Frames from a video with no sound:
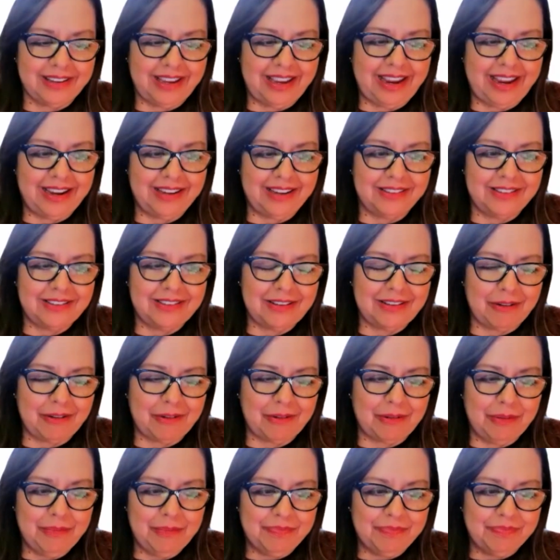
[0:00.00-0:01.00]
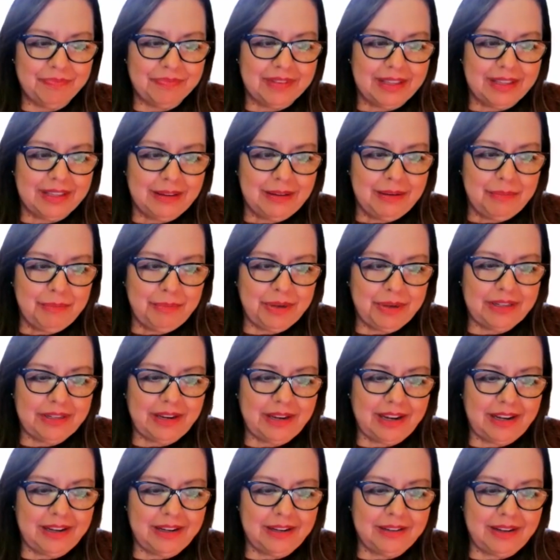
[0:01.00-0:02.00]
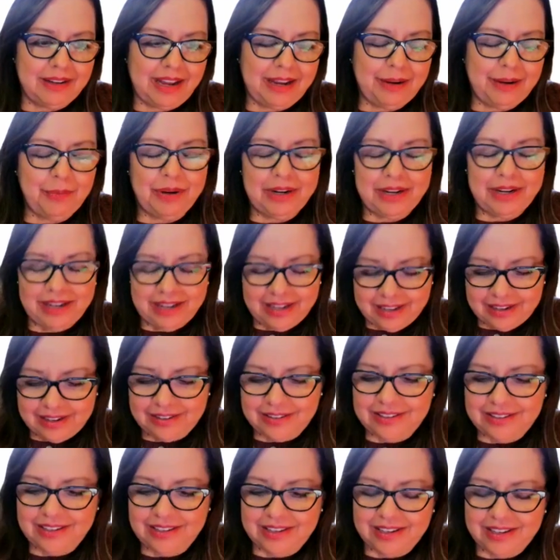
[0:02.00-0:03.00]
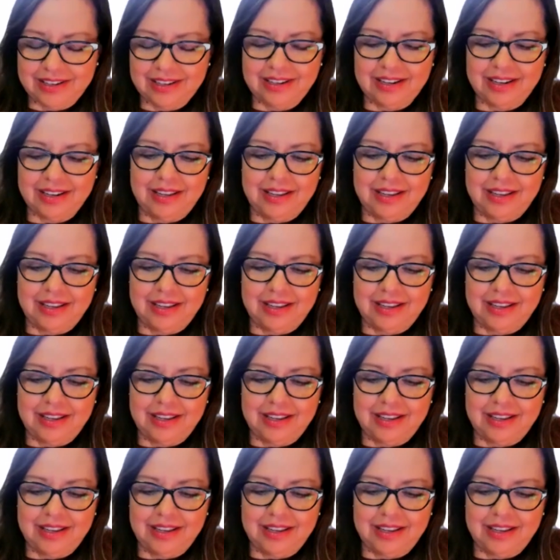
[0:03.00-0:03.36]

And so, but I went ahead and did it.